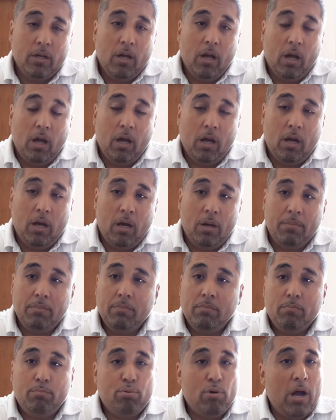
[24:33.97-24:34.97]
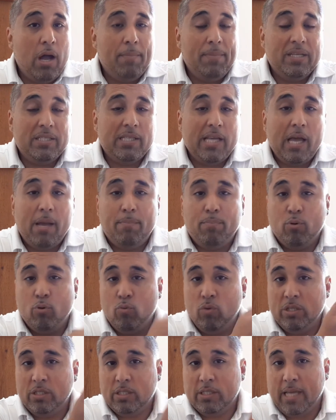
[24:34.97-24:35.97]
Prime example,
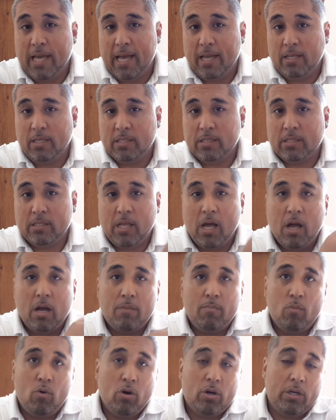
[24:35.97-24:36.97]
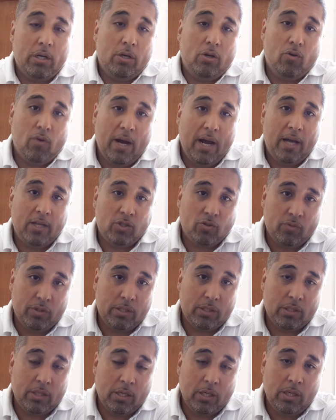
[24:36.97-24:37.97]
we just had this stock market crash
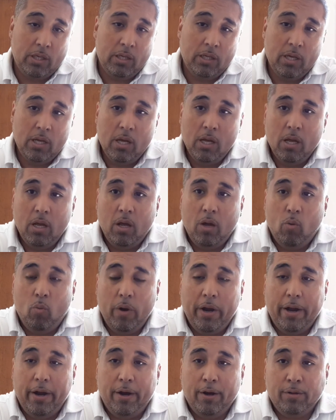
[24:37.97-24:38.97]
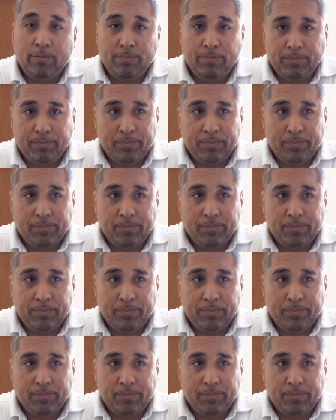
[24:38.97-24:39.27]
recently where,